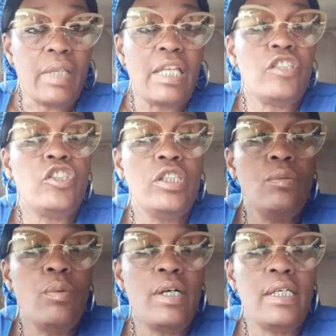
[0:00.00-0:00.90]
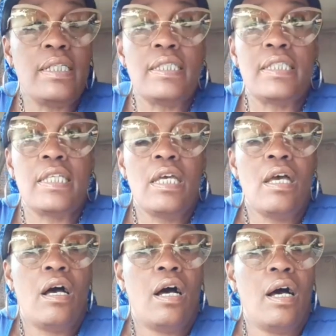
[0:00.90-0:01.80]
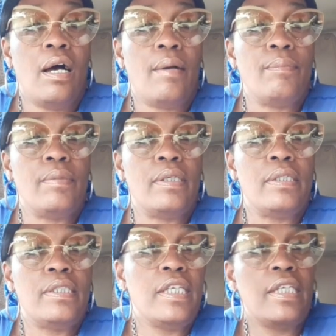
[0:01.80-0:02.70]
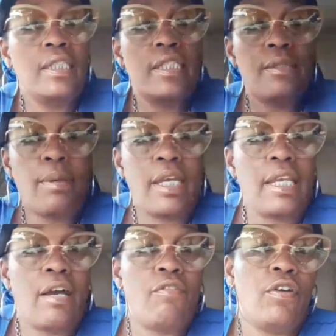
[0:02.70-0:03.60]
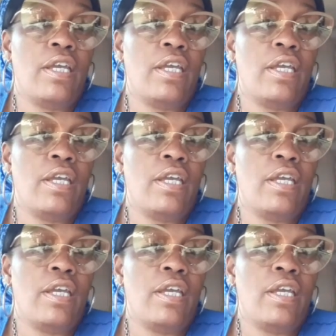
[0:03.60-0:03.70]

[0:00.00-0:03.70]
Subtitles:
she was seeking this man out for